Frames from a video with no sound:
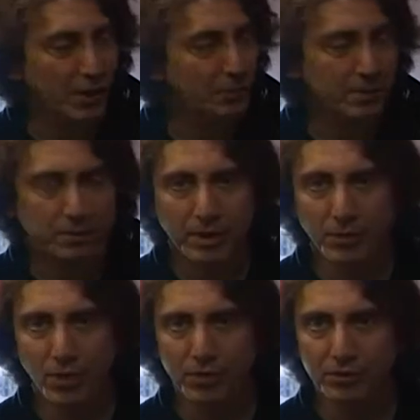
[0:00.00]
it helps him
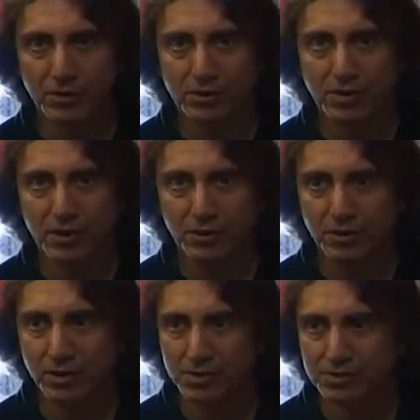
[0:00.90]
get wealthier than he
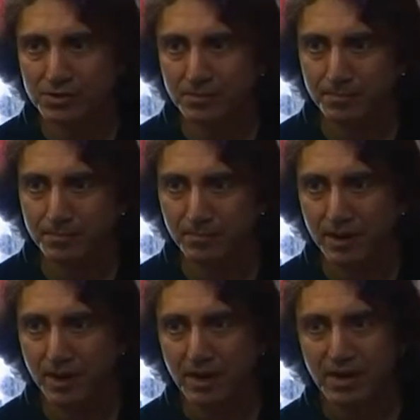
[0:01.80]
already is.
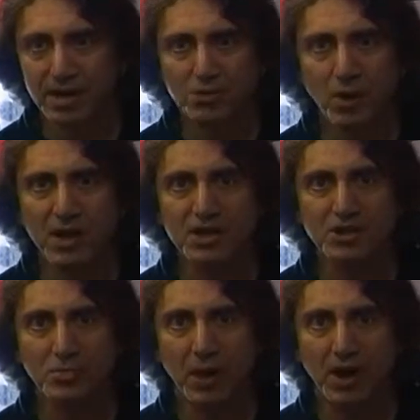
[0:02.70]
Yeah, that's why
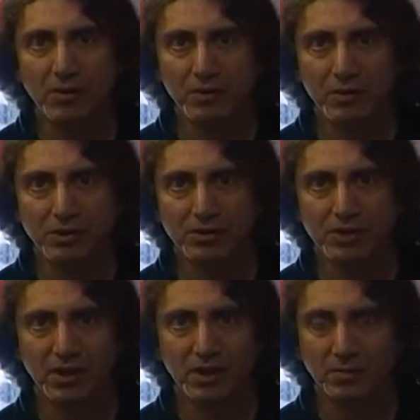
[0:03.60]
he's smiling all
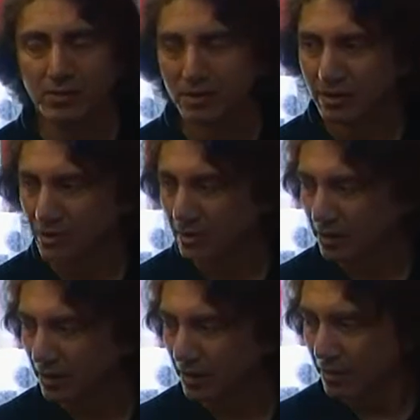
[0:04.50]
the time. Yeah,
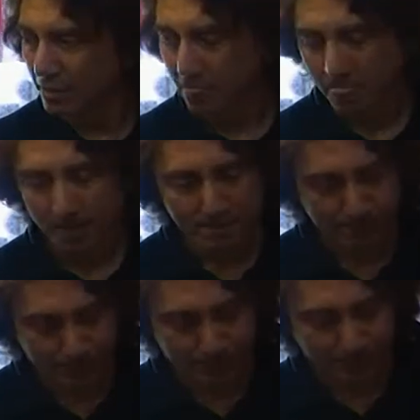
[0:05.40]
ain't
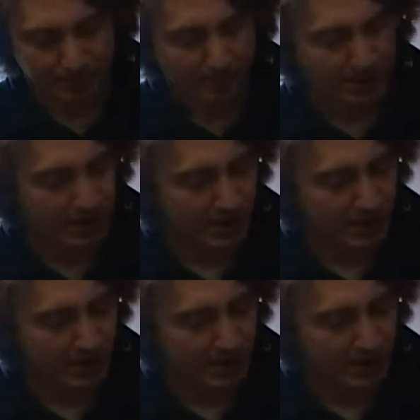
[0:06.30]
that something?